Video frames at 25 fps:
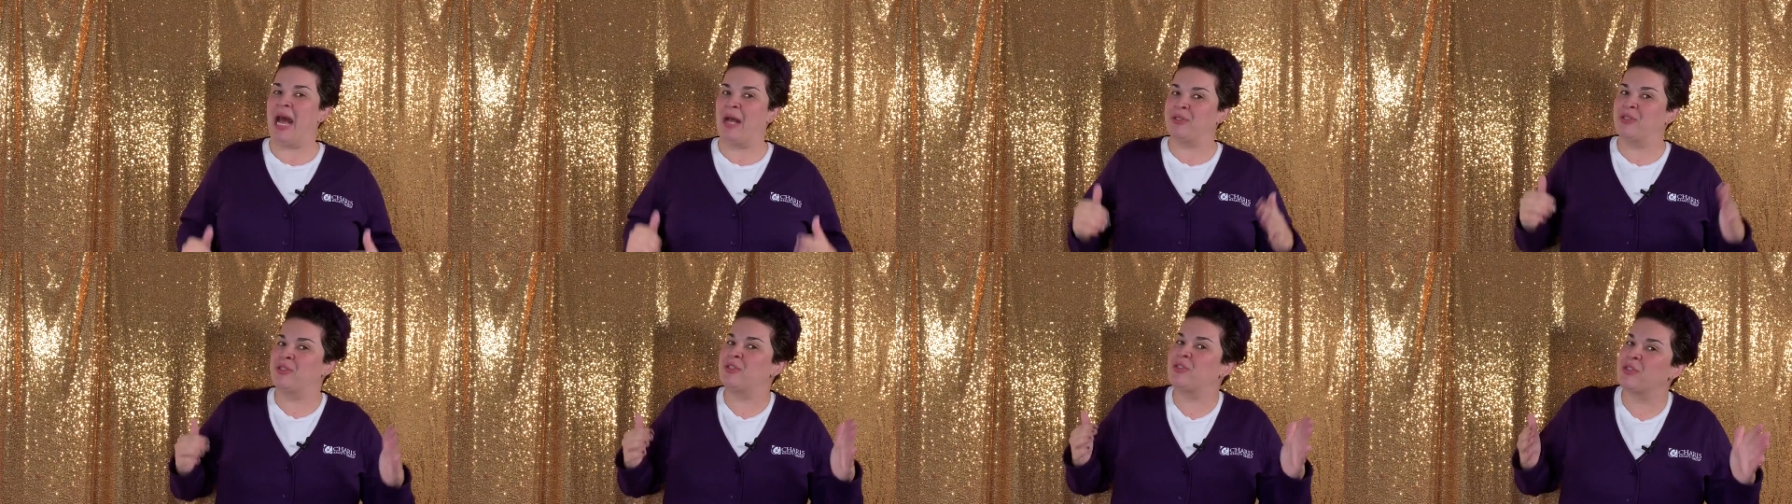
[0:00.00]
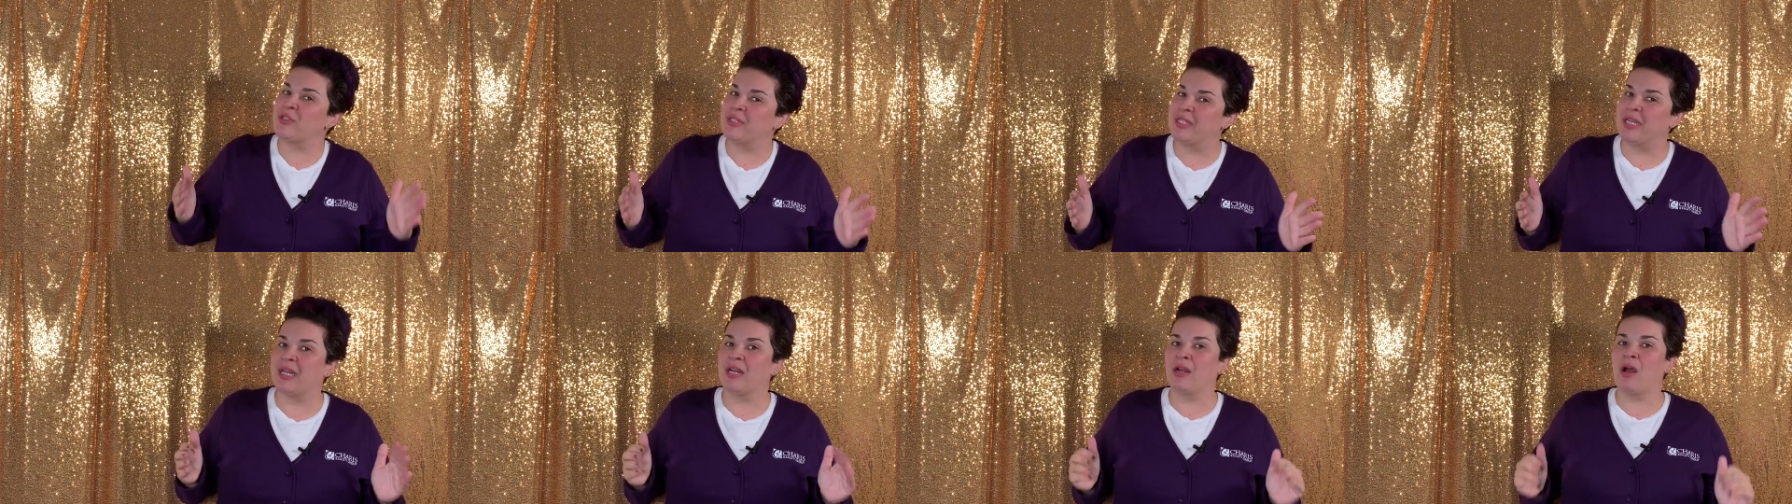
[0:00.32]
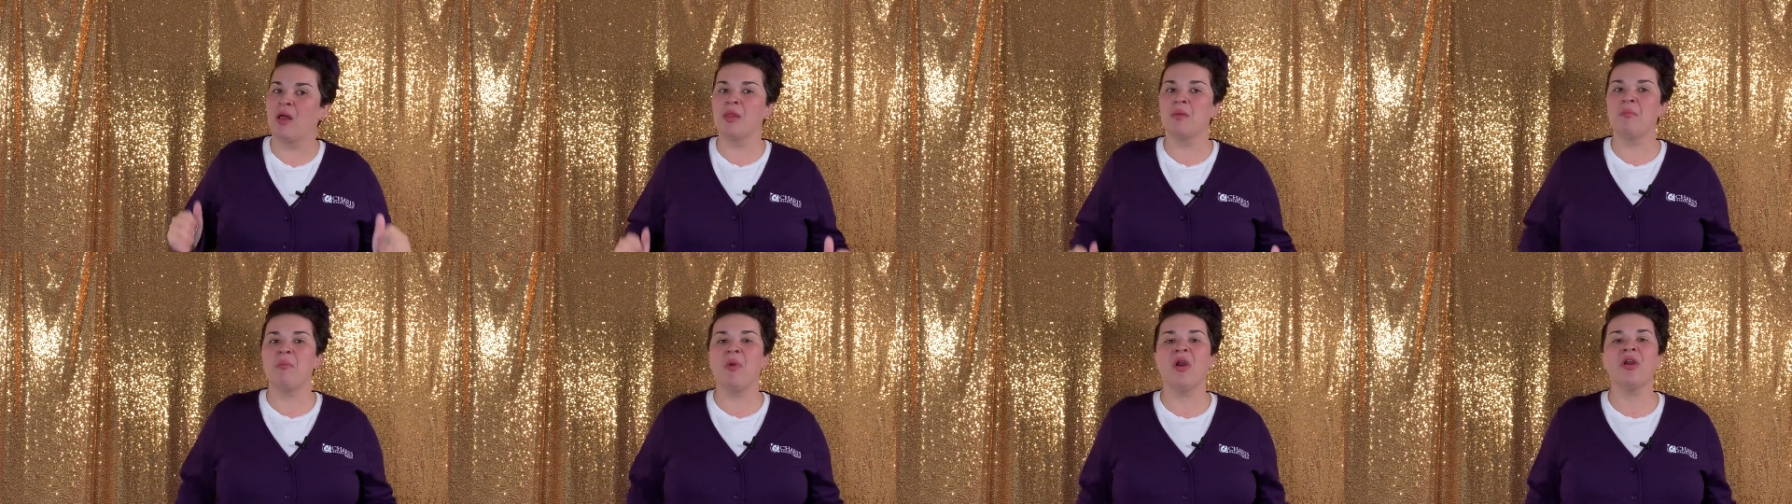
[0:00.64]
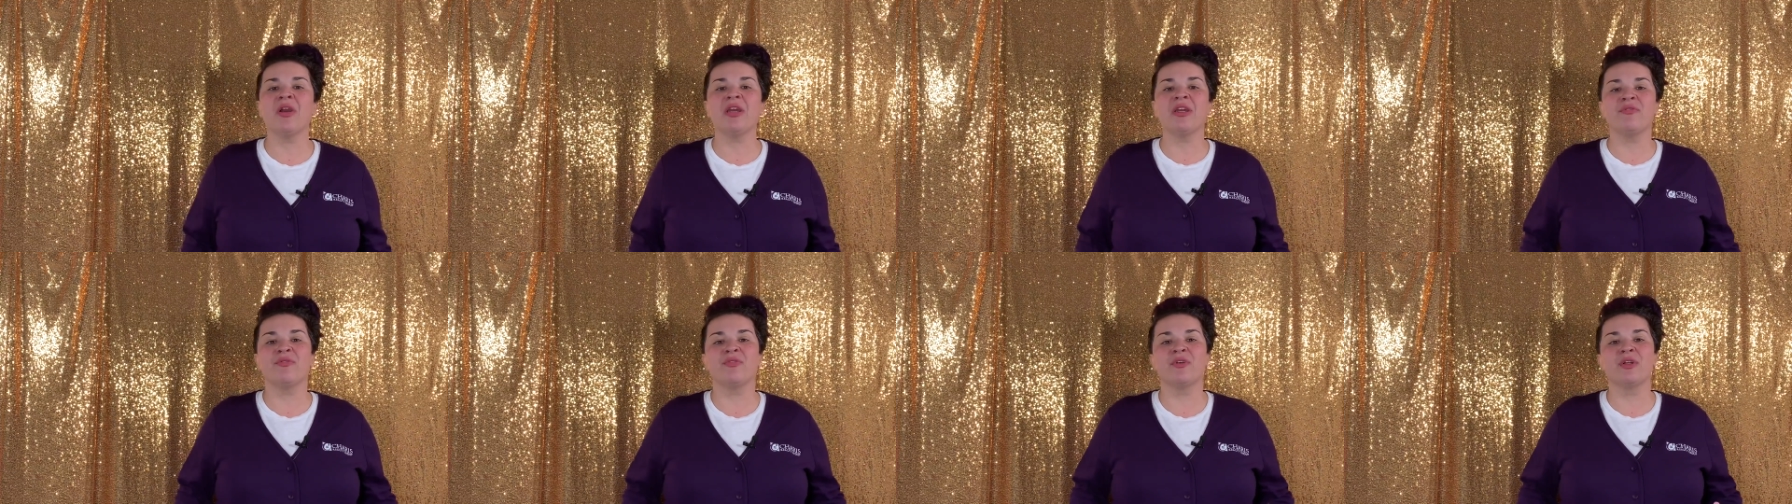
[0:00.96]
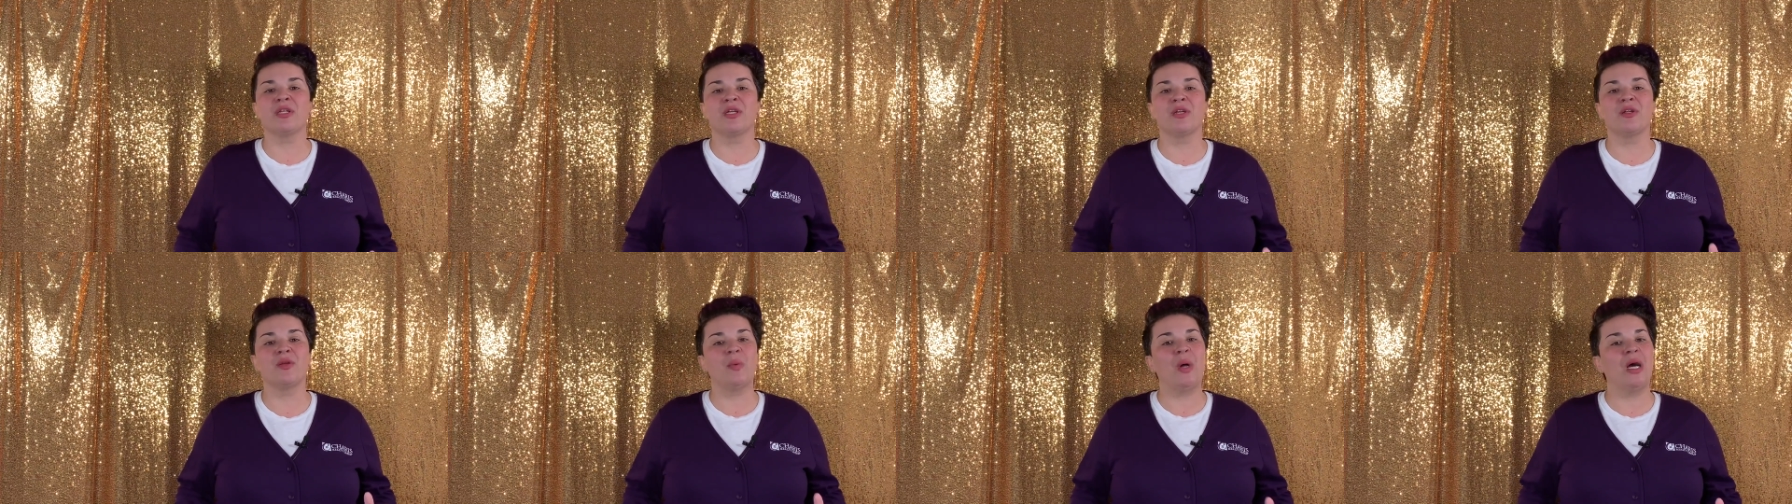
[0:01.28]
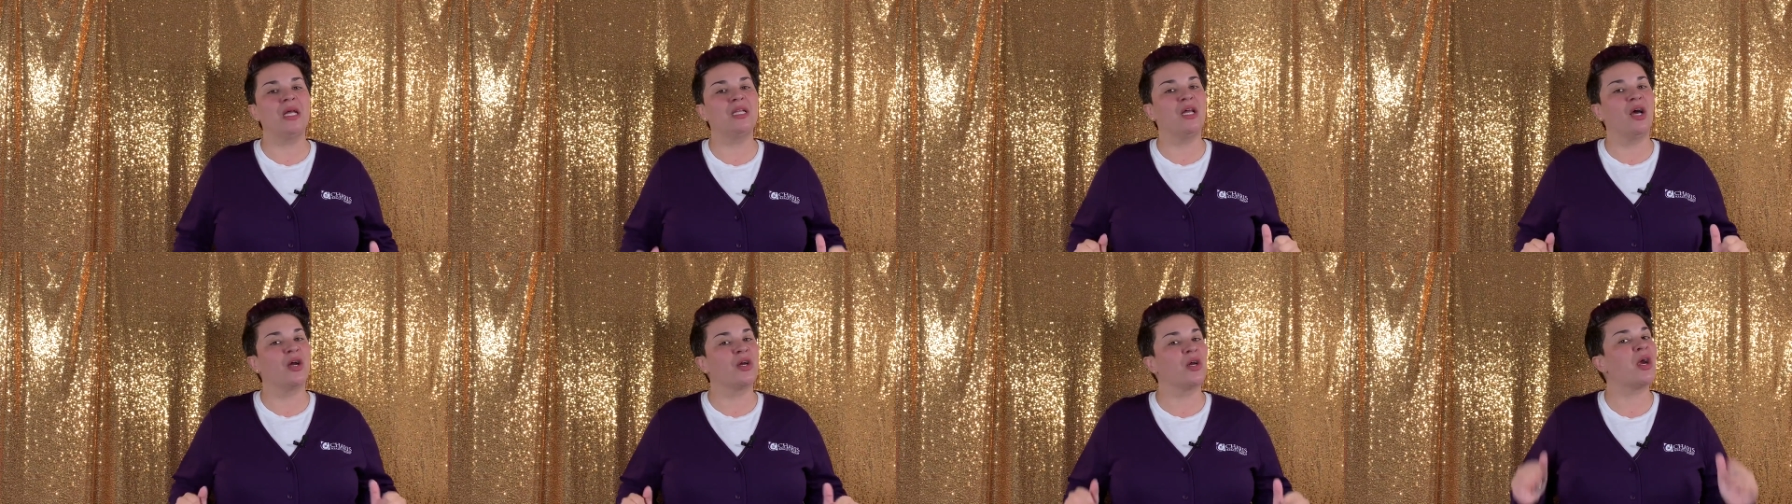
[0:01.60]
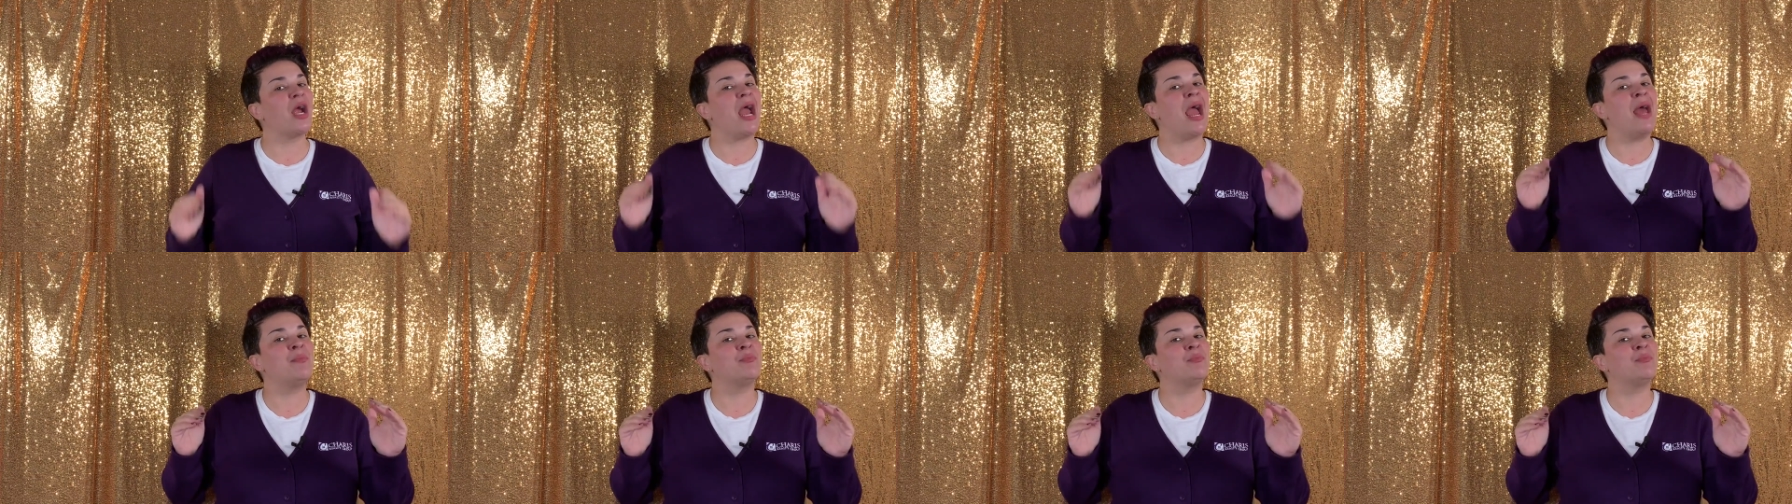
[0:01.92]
Houses are sitting on the market for a little while longer,